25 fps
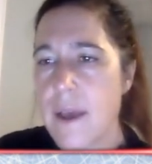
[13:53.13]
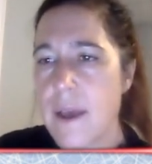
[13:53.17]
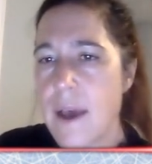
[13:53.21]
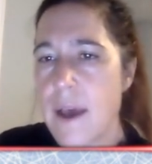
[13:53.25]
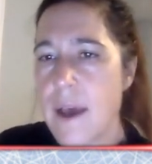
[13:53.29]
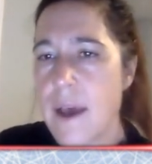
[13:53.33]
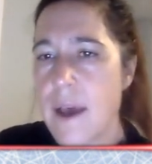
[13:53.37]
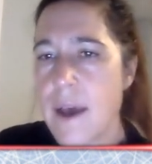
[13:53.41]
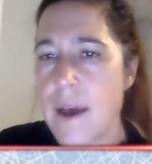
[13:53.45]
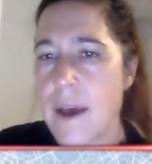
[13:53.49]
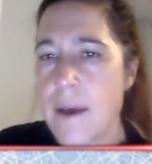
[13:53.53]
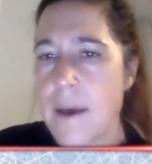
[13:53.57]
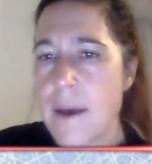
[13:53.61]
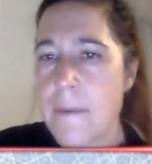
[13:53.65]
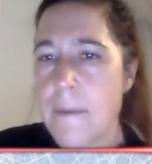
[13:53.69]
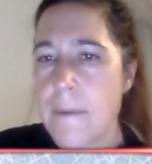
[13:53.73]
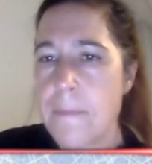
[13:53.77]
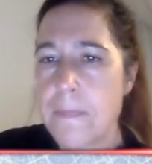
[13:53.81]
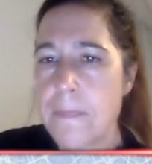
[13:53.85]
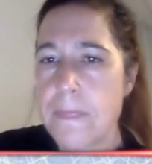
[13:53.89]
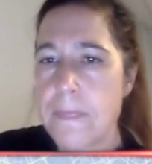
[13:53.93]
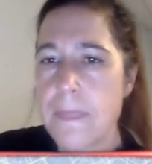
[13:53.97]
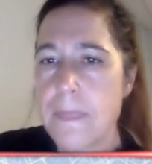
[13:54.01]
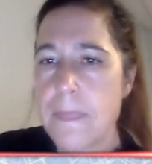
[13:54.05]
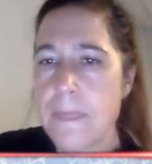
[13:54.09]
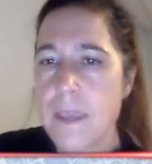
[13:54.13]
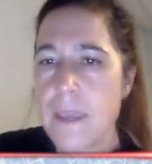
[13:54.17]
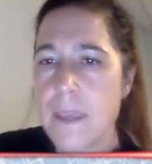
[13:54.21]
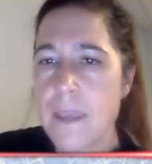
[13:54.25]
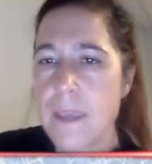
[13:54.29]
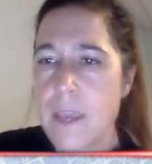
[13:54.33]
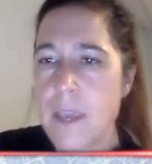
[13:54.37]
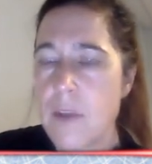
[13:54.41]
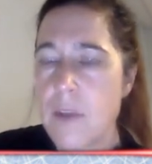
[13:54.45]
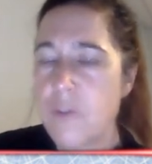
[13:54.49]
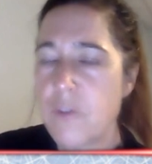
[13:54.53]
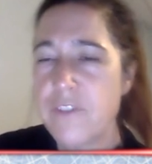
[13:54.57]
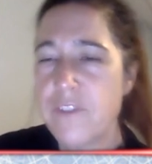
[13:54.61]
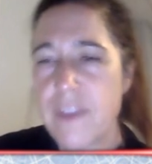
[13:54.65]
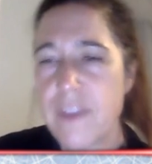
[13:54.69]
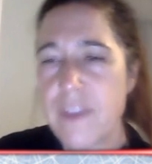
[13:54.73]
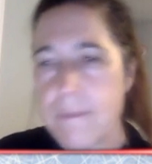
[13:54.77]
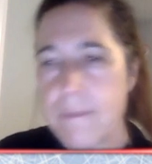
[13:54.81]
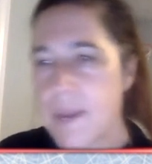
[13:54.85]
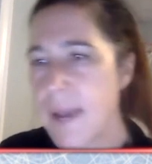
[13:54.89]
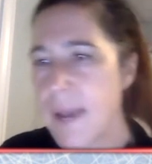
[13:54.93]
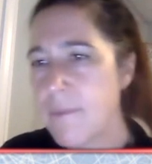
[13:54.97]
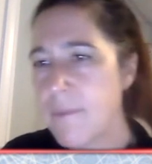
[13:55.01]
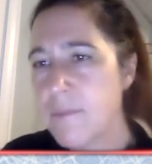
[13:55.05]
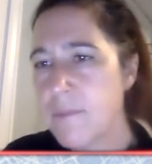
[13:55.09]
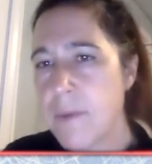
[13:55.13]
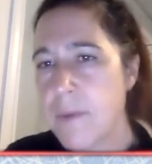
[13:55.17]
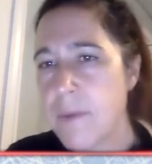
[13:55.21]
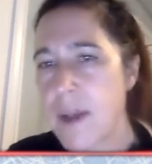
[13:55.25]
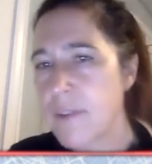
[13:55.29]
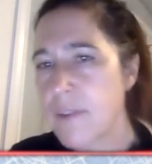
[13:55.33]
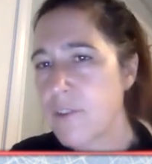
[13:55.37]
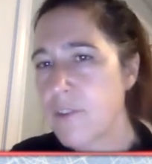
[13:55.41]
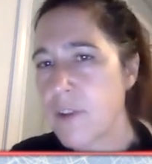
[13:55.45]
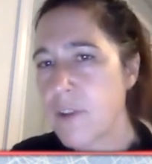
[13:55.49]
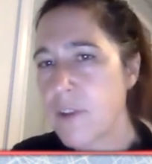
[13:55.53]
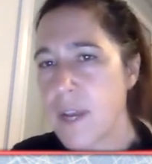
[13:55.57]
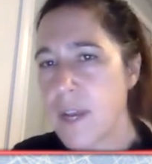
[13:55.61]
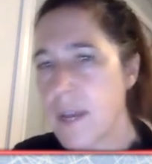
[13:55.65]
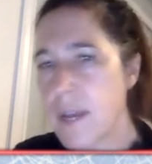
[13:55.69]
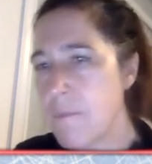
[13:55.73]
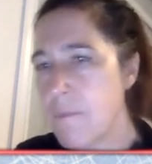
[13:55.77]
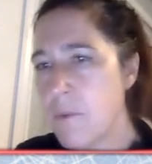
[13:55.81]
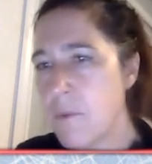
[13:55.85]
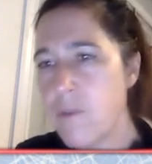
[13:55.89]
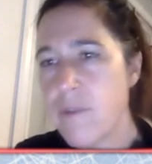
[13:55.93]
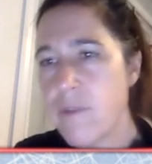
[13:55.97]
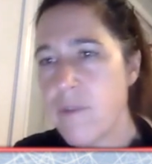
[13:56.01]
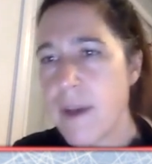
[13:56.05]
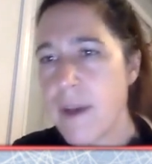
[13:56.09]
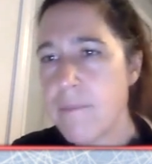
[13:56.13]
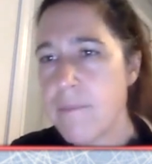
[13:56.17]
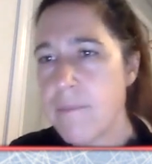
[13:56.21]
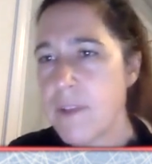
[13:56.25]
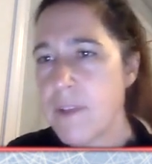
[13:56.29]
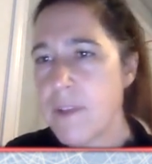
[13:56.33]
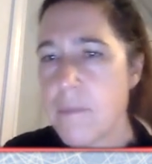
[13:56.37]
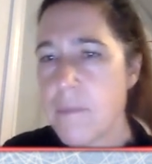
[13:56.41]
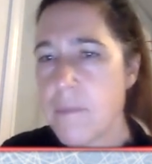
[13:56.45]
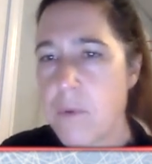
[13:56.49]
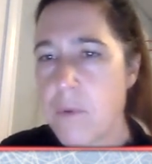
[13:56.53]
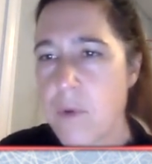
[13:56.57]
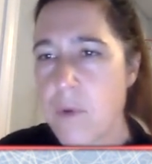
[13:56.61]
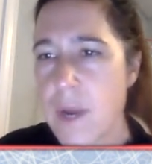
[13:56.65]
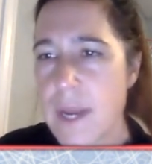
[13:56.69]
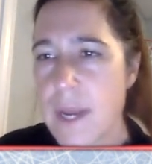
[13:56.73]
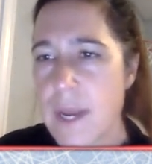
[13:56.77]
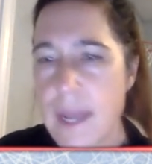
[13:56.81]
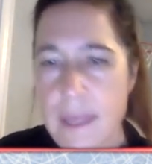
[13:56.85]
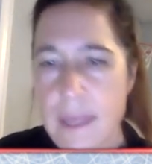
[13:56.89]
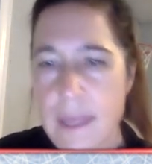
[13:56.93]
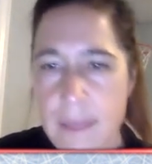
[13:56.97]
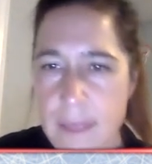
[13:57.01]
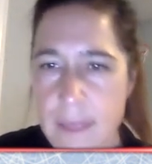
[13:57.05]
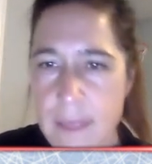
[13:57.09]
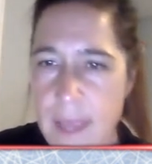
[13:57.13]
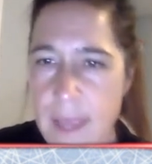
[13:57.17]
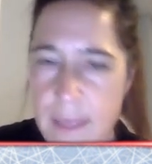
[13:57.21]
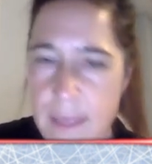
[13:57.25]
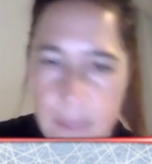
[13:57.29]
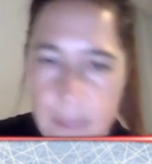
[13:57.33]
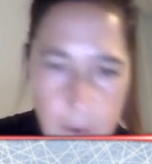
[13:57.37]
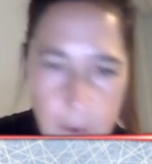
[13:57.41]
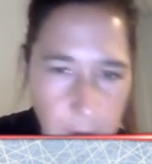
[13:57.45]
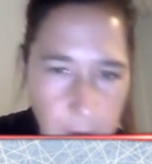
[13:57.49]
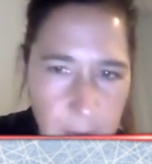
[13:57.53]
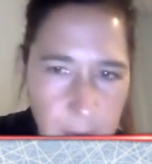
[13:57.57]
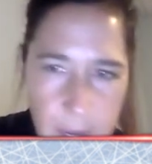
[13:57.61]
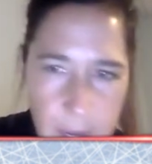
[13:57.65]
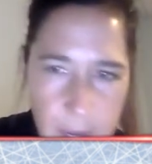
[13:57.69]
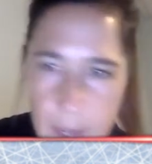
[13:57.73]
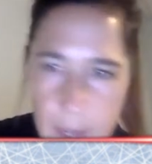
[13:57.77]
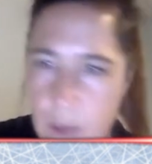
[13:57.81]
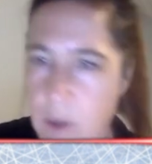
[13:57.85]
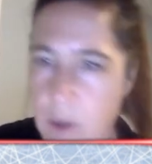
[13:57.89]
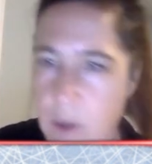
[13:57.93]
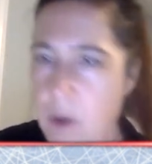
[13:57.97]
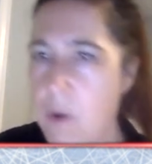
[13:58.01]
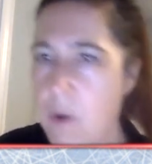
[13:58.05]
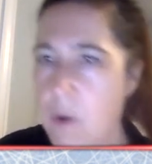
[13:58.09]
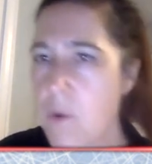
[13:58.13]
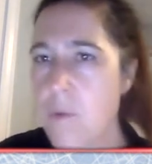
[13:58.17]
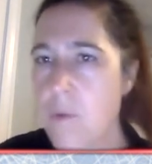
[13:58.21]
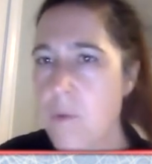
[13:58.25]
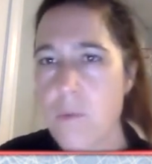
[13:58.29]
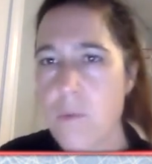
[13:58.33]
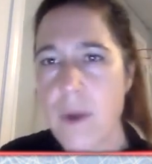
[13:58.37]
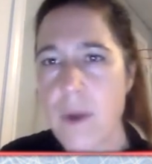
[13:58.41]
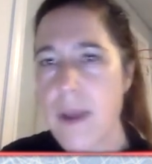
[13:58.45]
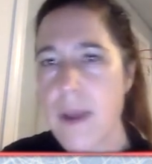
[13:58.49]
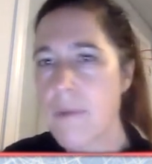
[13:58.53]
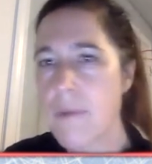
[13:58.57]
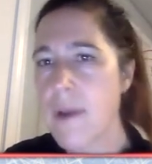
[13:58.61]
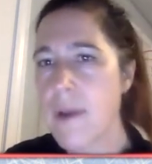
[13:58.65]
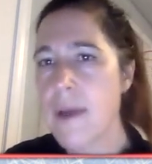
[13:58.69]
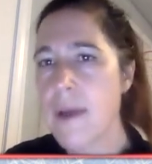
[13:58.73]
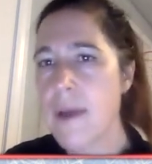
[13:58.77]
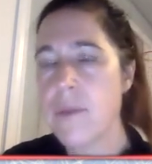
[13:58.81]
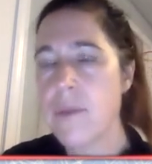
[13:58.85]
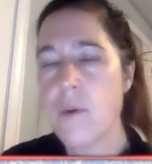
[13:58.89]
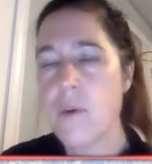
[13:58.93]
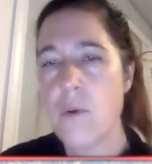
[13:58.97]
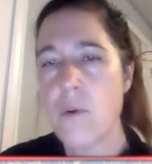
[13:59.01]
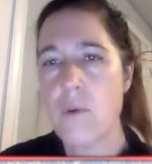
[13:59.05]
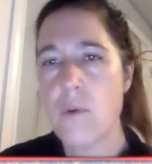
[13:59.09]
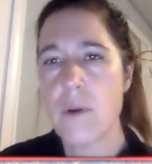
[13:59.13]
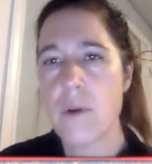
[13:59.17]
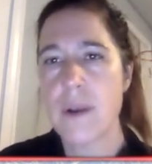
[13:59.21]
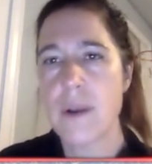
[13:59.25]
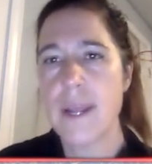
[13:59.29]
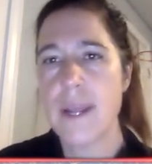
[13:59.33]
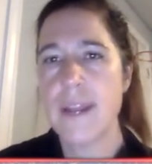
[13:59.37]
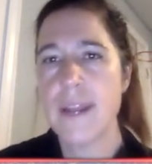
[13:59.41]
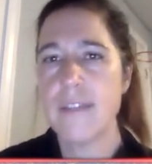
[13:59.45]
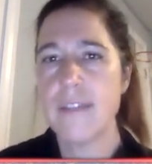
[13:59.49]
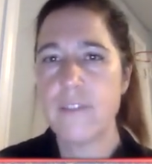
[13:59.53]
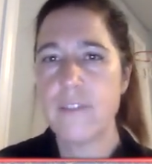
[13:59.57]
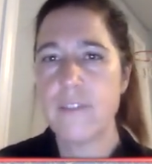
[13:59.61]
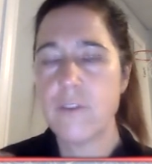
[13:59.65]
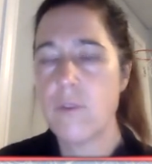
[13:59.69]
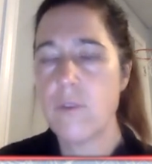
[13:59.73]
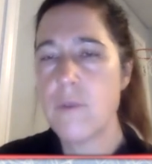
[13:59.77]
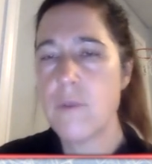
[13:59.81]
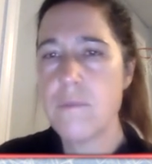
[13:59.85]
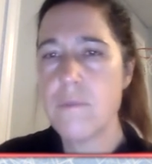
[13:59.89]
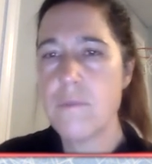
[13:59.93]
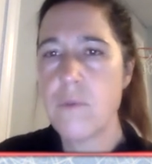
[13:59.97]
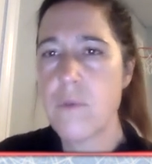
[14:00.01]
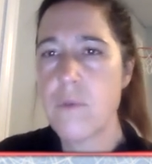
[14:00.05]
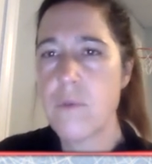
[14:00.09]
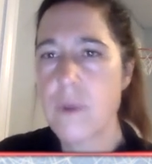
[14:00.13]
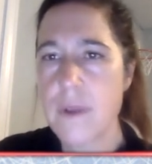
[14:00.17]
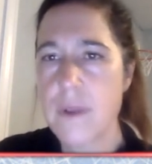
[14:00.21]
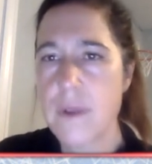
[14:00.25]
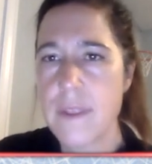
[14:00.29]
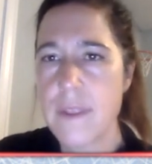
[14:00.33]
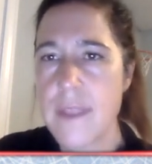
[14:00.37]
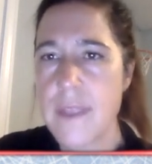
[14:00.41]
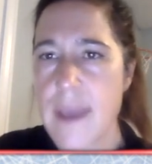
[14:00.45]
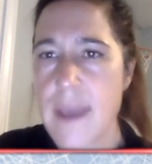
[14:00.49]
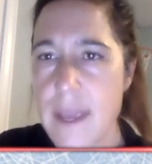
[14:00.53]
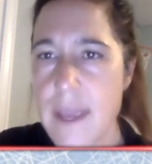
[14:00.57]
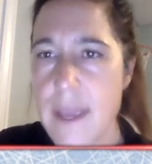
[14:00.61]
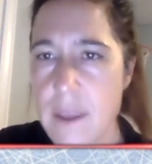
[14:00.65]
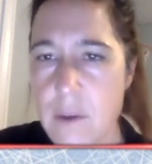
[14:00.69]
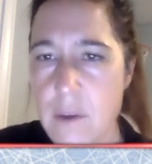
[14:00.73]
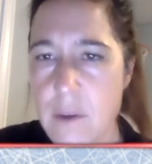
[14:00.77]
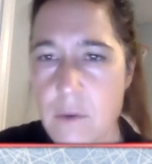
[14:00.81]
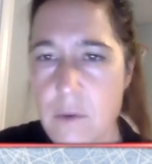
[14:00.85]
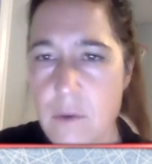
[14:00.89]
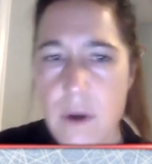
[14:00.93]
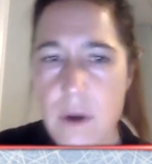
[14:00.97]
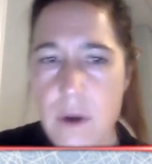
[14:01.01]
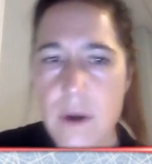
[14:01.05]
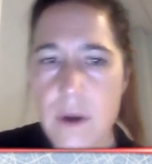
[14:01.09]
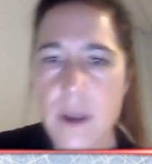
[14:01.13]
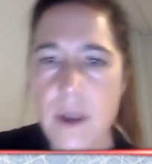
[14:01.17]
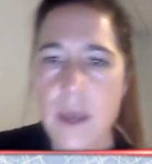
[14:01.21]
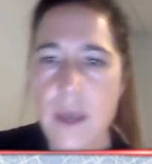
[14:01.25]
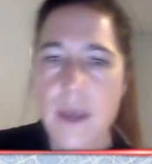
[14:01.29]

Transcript: Sometimes pucks are going to move up to the point and they're going to go right around the horn. And it's so important that your